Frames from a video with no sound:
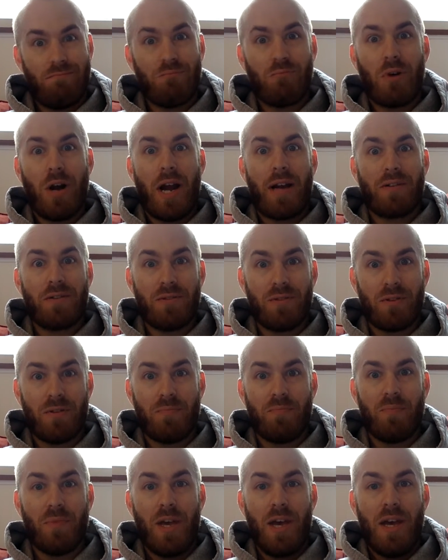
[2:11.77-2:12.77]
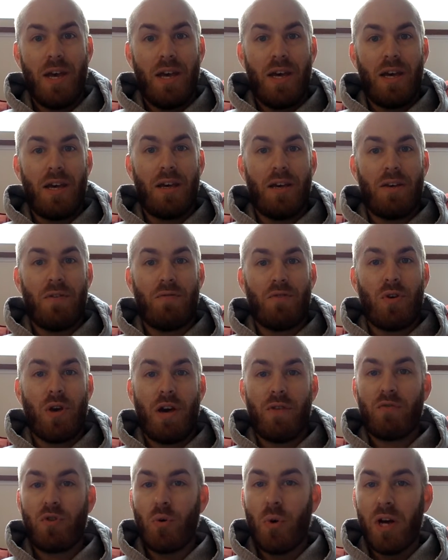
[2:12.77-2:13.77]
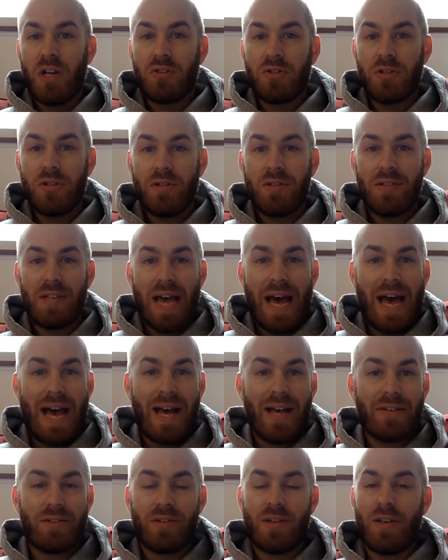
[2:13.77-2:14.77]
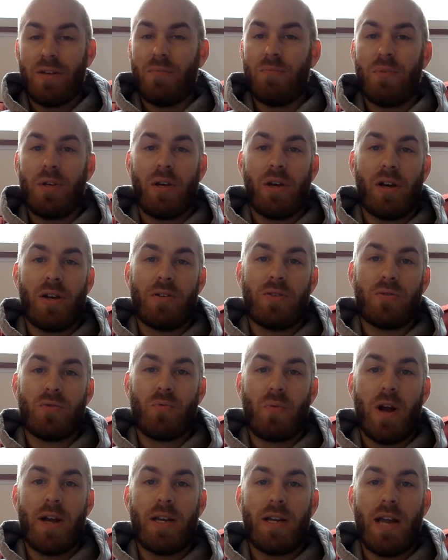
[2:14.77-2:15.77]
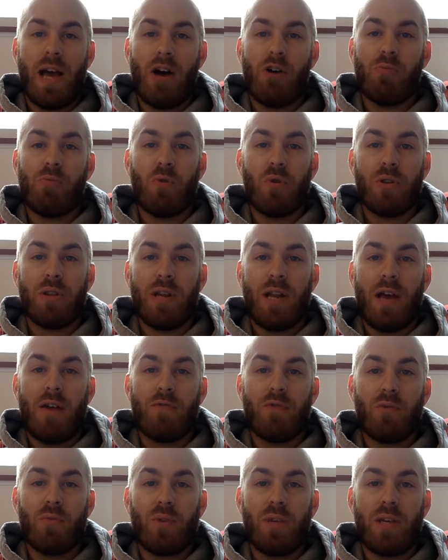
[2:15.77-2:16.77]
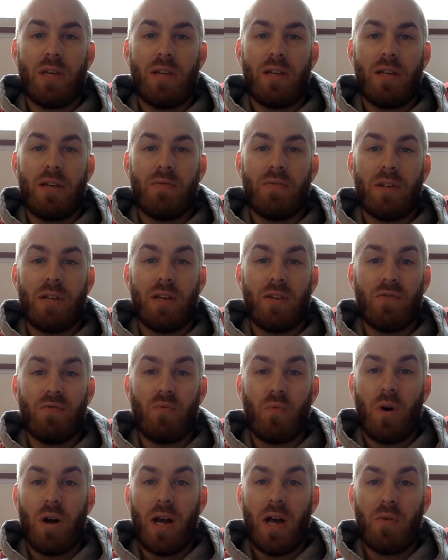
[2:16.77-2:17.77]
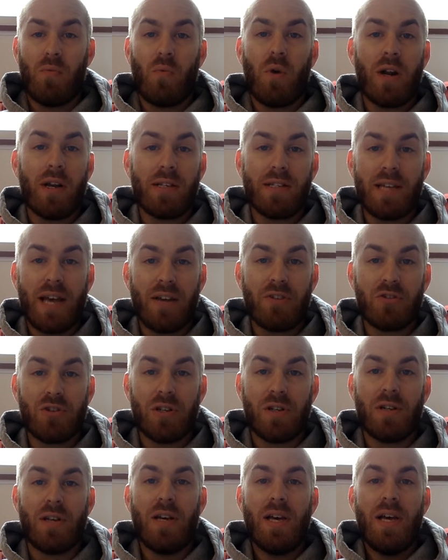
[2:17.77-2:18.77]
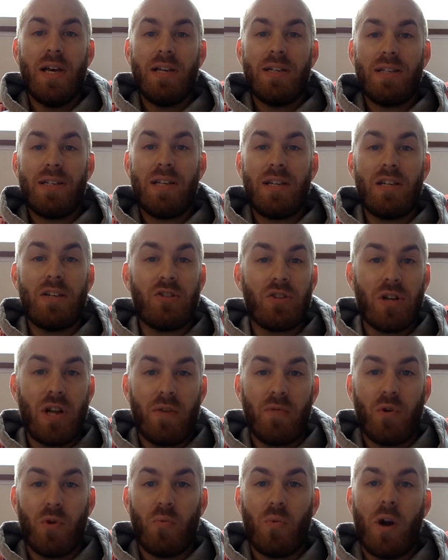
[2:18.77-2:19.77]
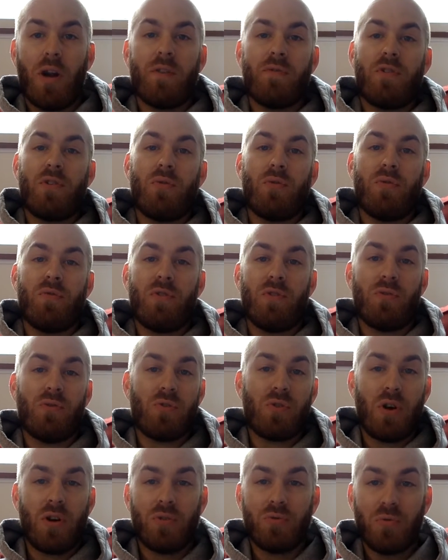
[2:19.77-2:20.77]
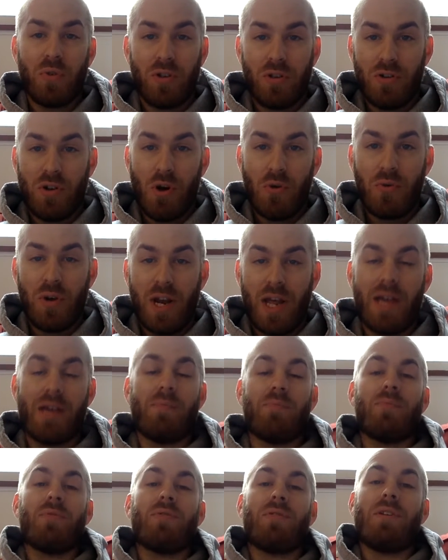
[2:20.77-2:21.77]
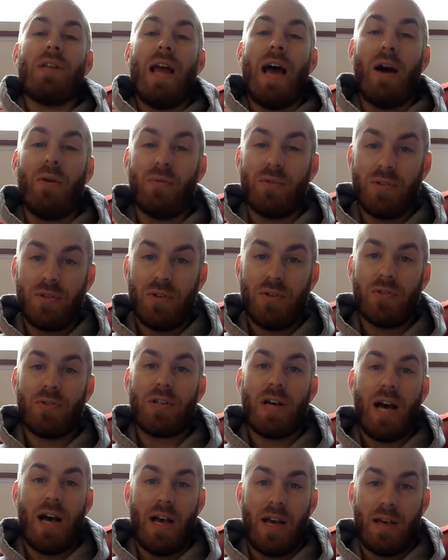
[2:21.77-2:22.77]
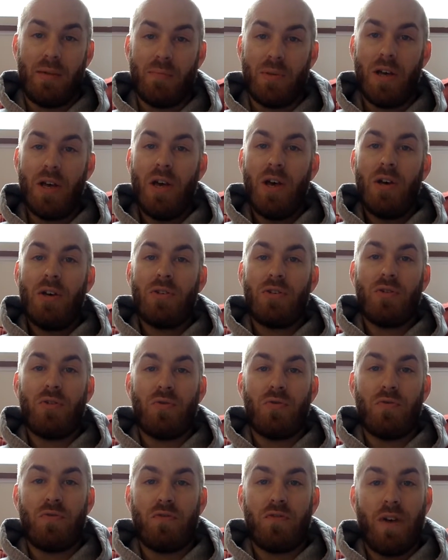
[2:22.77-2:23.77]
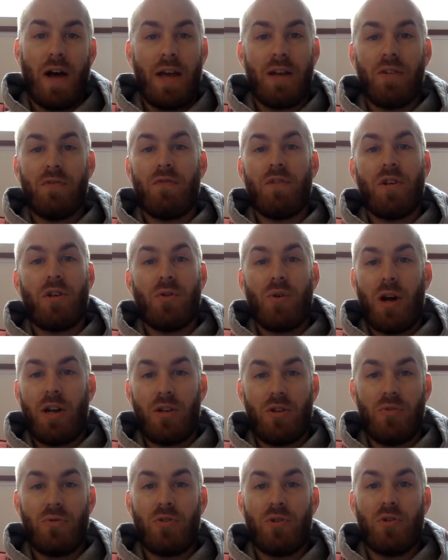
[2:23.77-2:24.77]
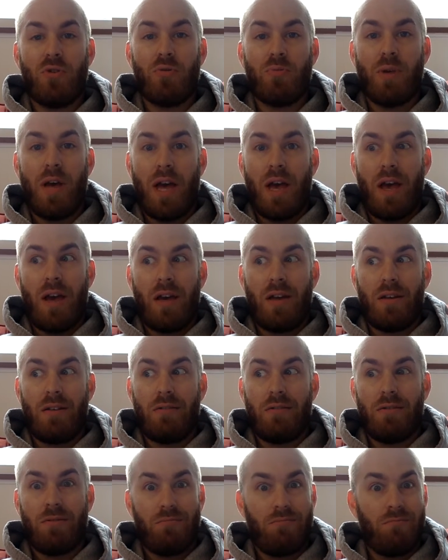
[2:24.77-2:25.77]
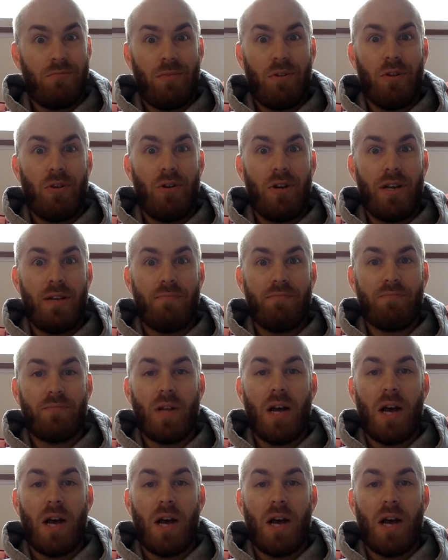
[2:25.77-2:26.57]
practice them. If you have questions, ask it, because right now, more than ever, we can even give one on one attention to each and every one of you. If you struggled with note names, now is your time to find a video on YouTube and learn it,